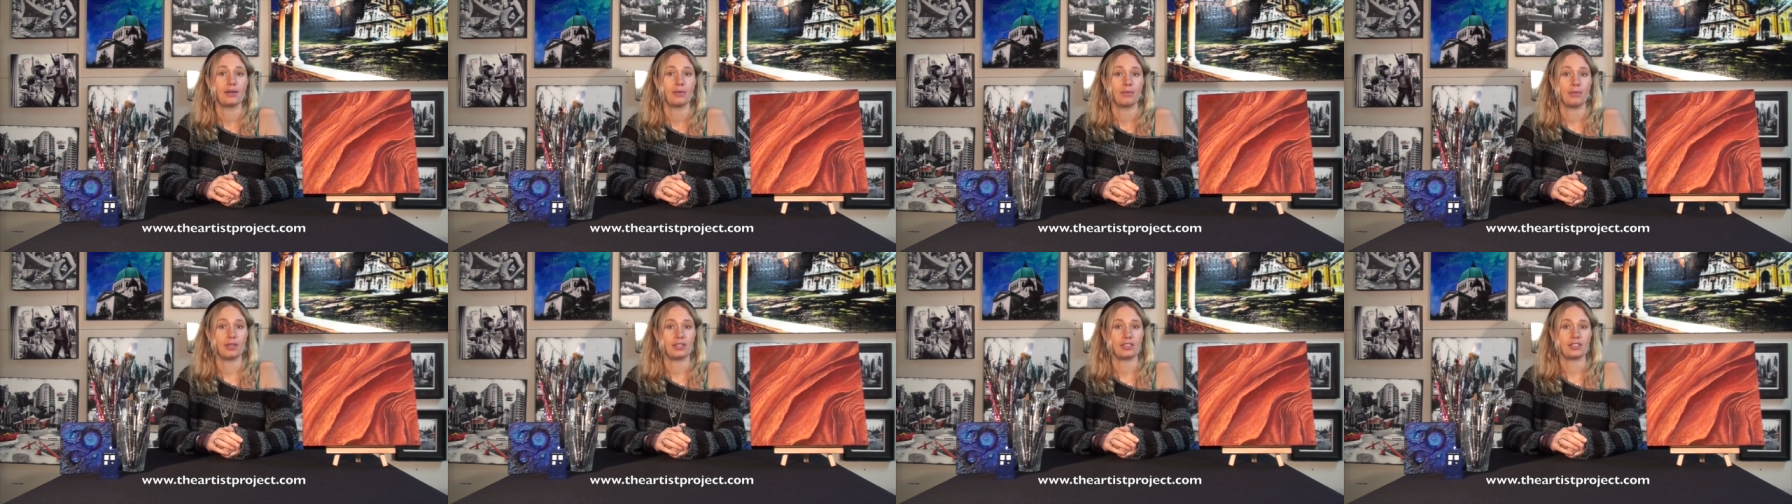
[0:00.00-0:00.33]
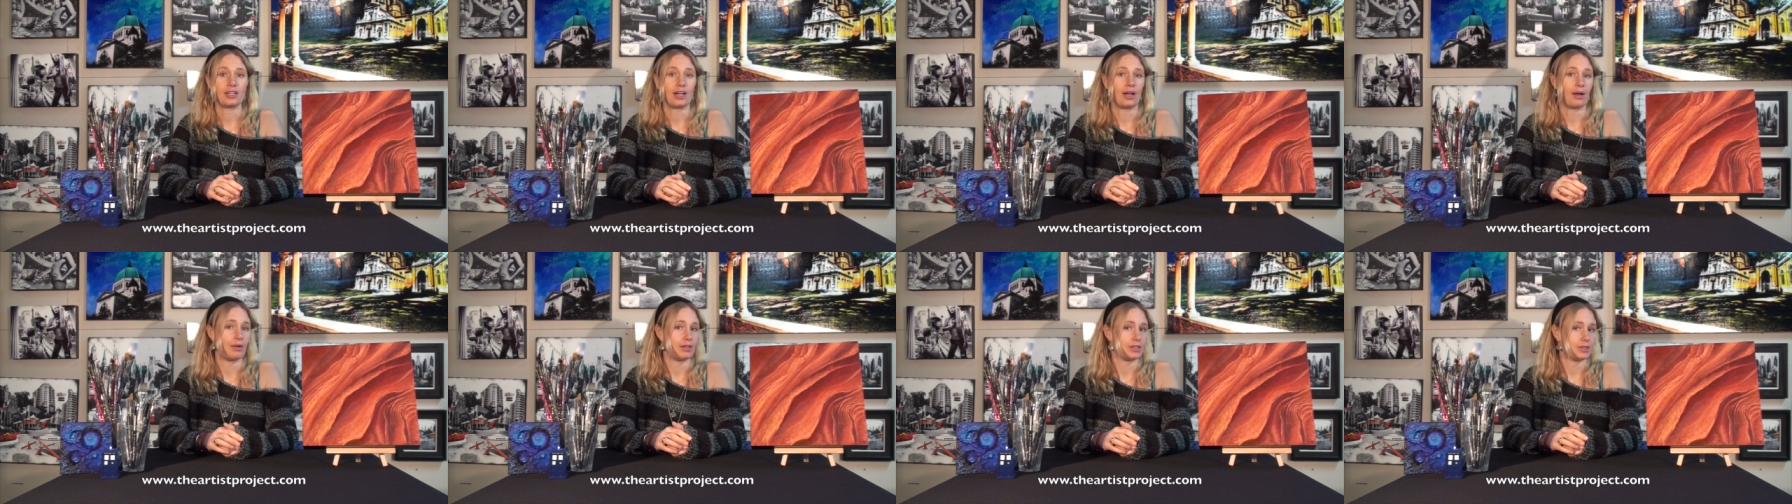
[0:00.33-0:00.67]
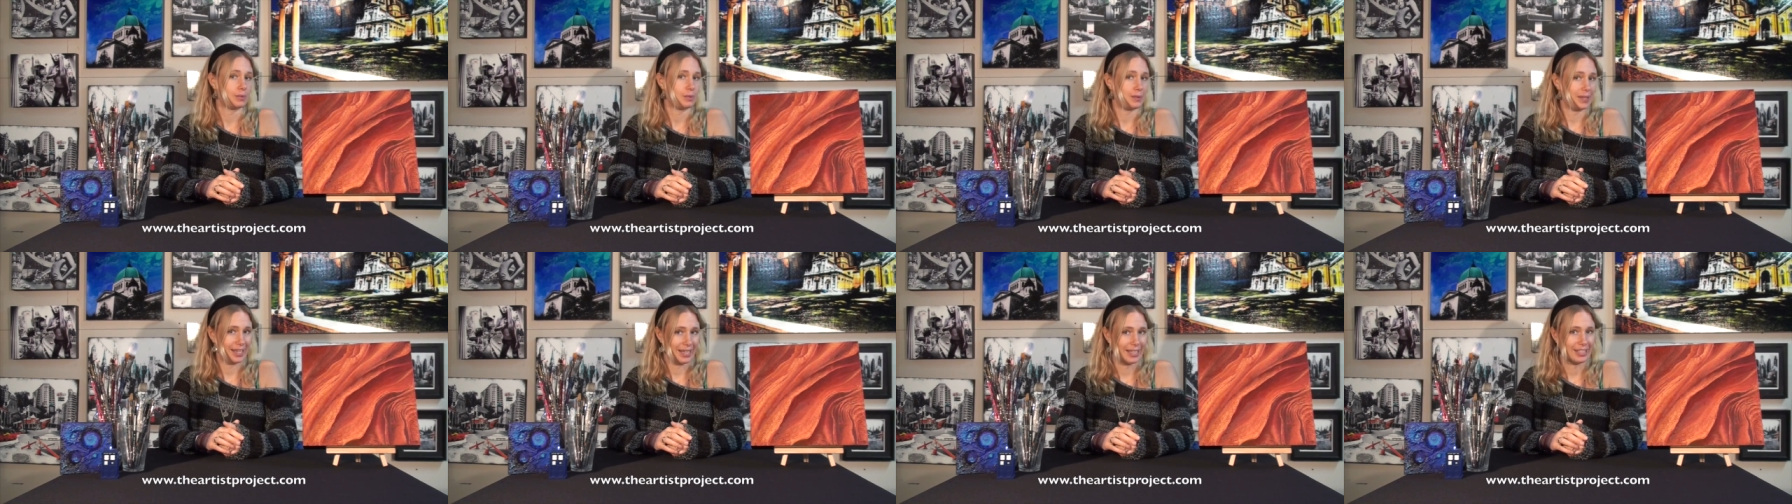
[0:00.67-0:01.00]
which I
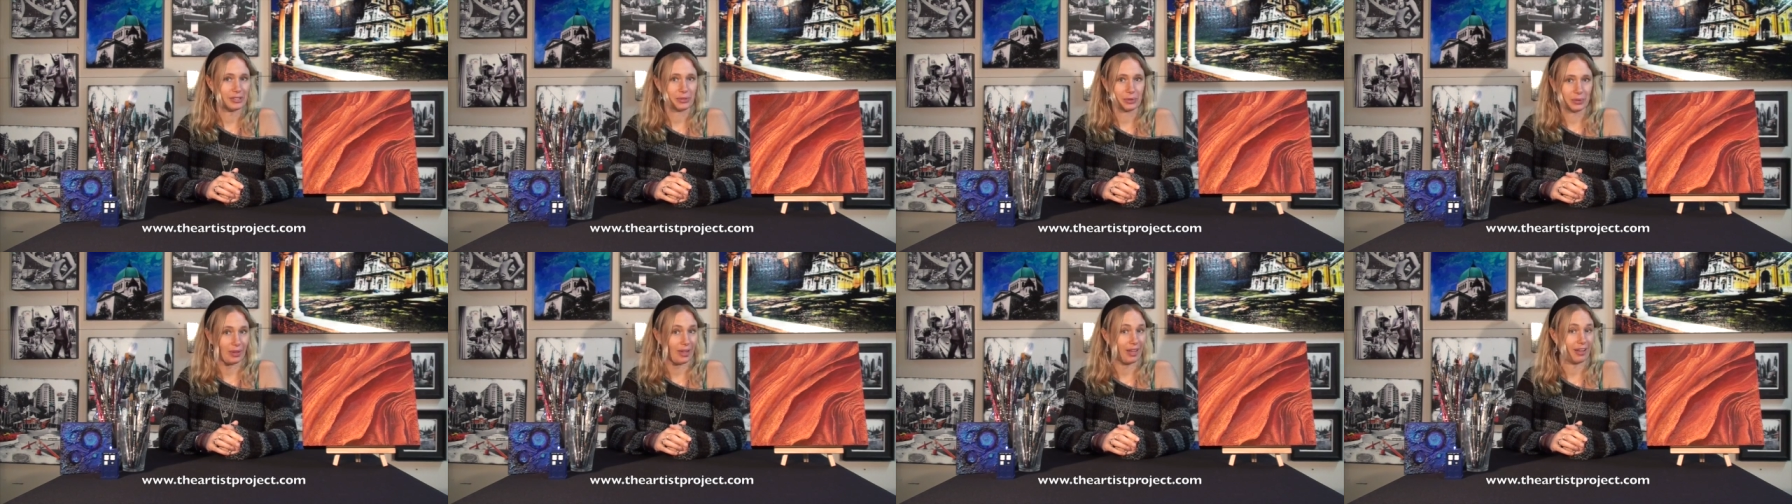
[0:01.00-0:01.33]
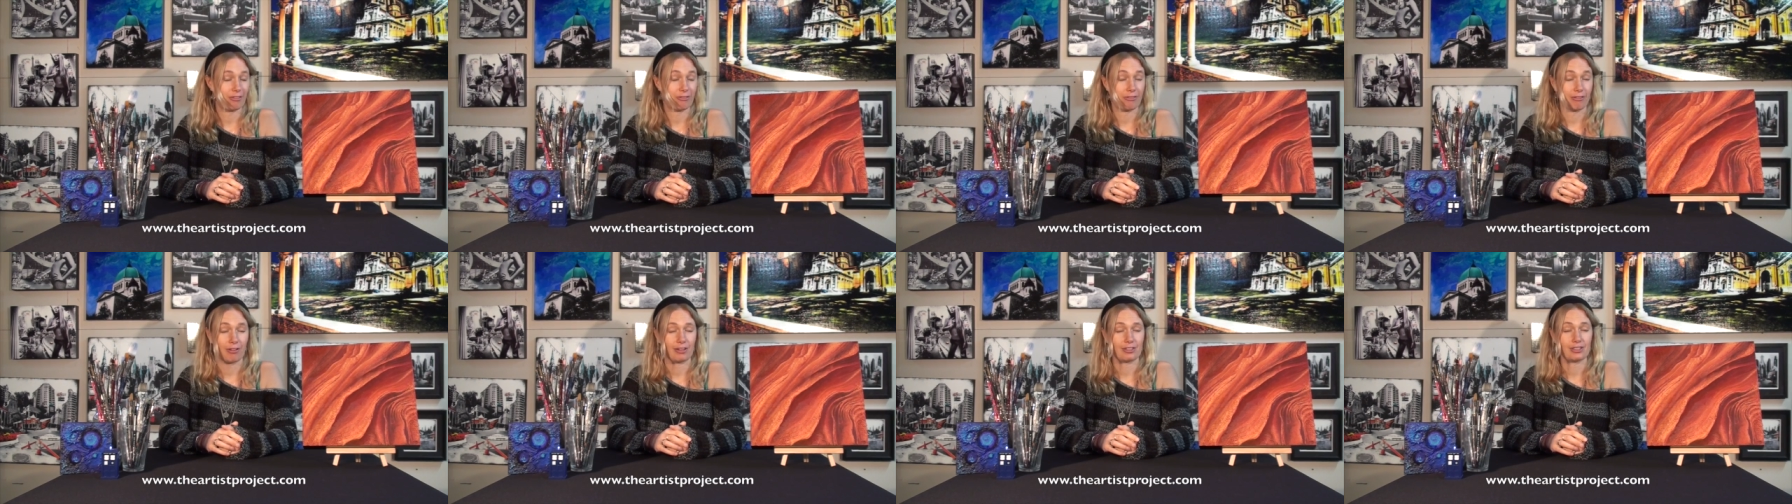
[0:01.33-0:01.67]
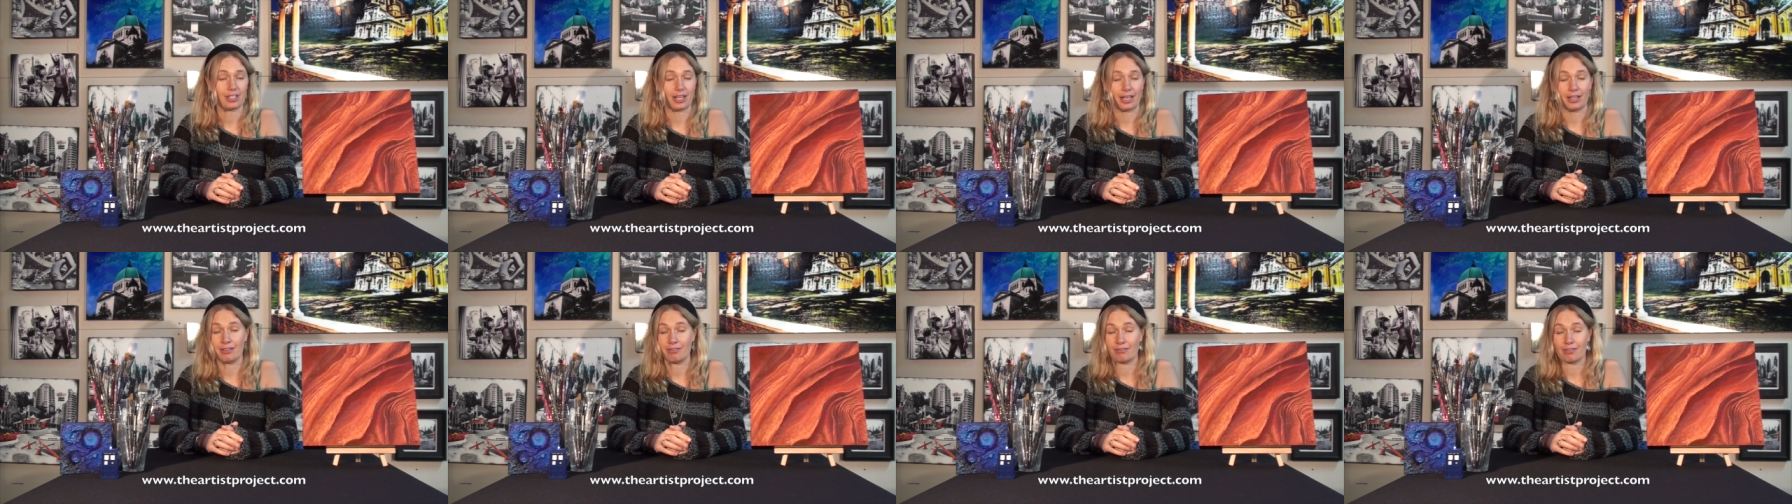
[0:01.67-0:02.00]
was way too late for
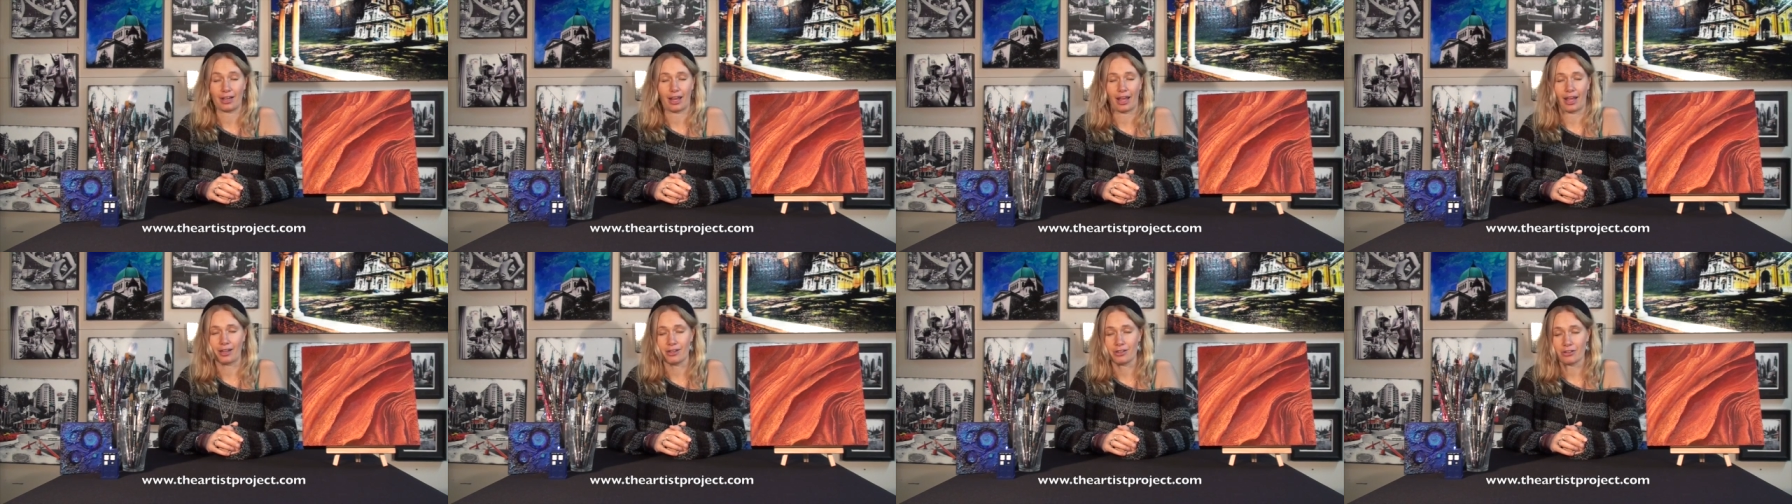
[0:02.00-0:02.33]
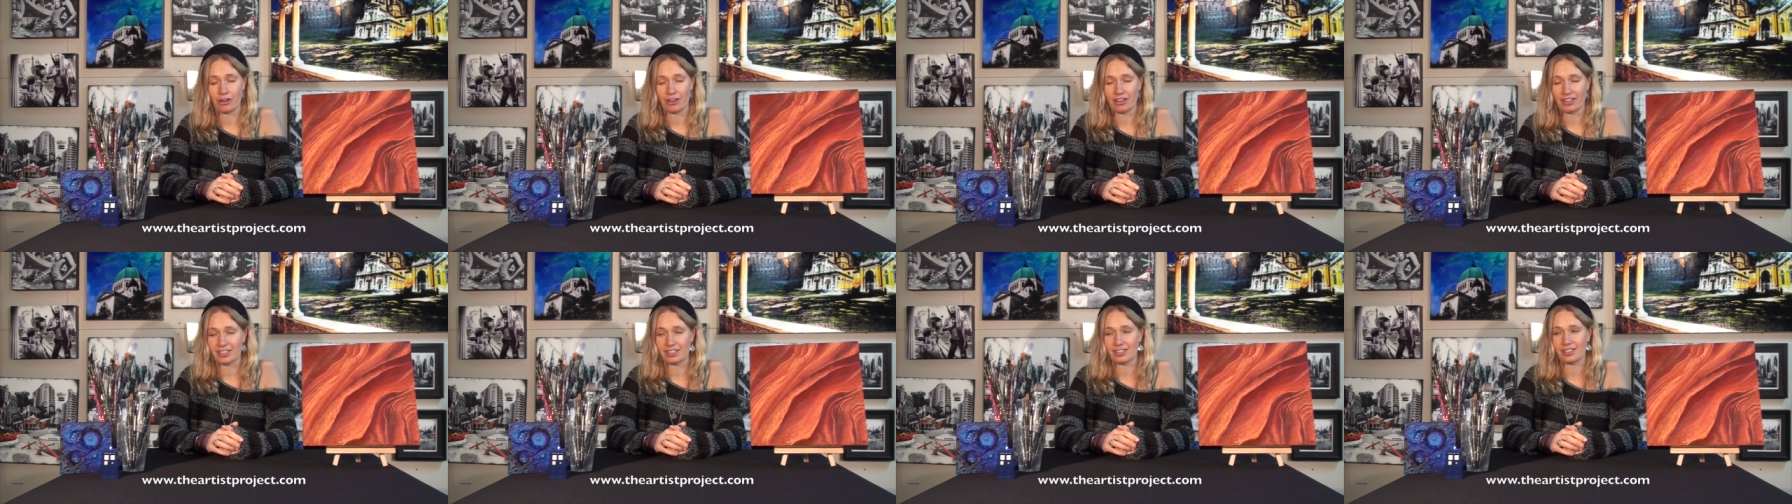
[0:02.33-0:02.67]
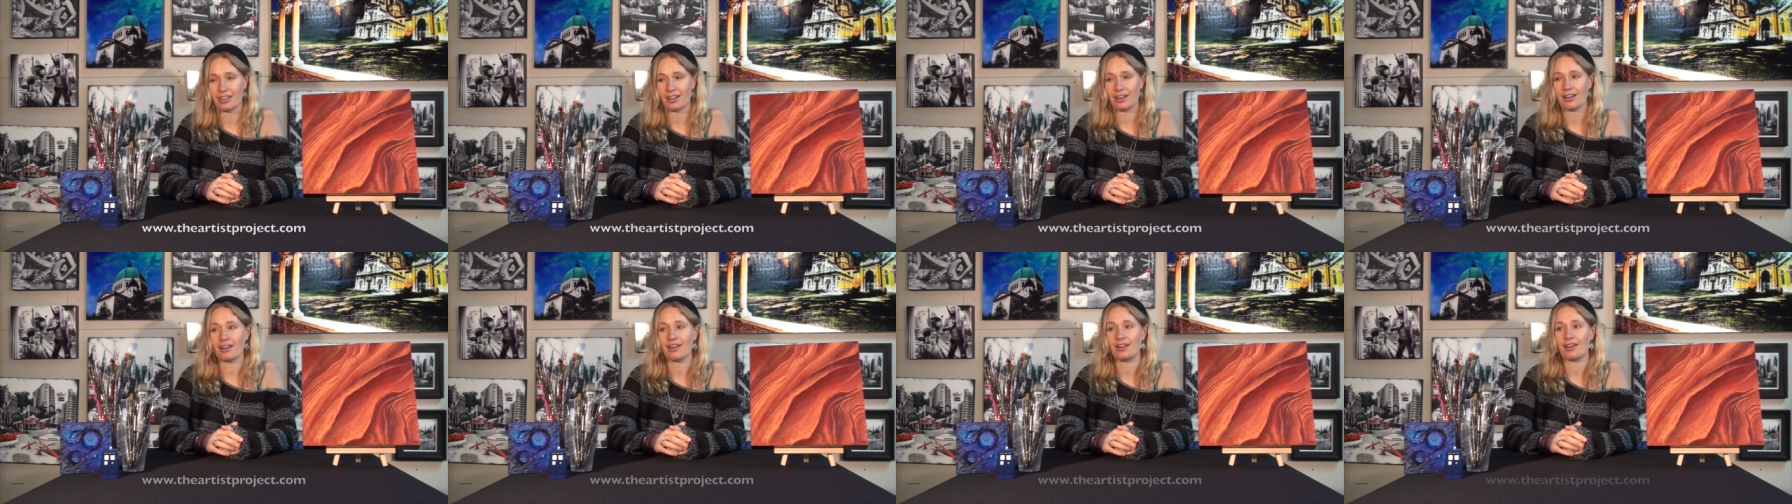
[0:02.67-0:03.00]
to even enter this
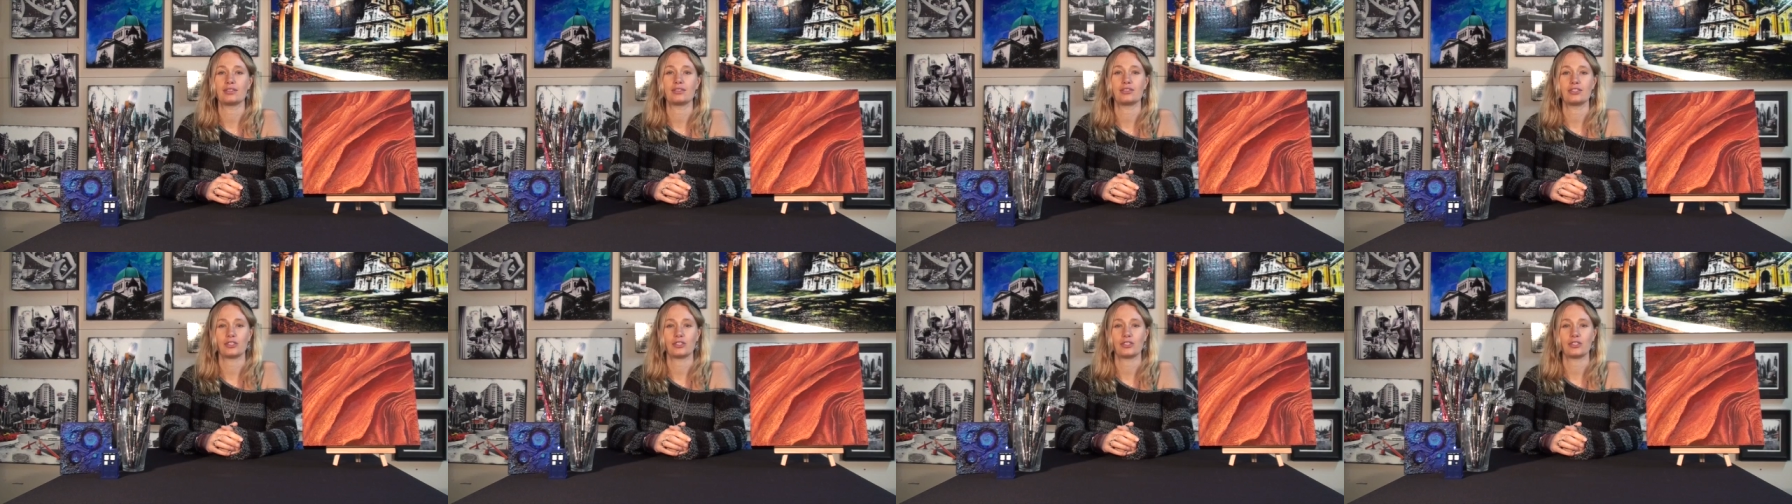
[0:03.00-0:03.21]
year.